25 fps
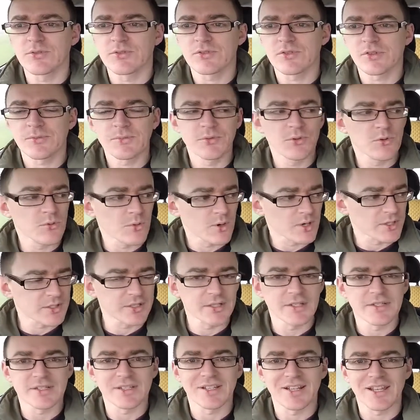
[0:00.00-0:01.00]
new work
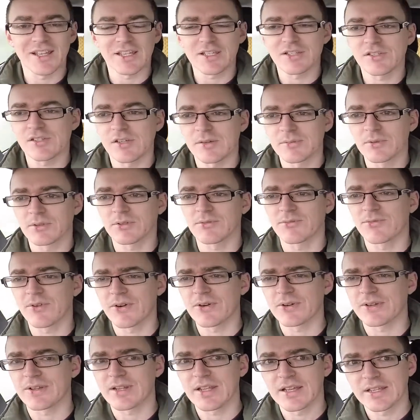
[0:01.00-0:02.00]
done today, so I'm looking
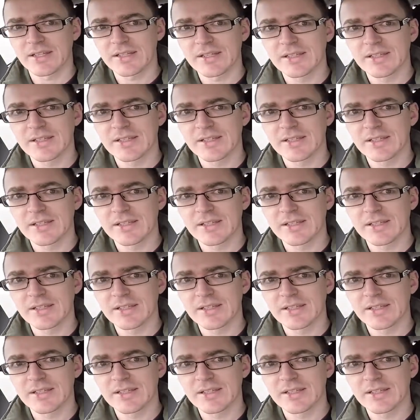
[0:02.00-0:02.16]
forward to that.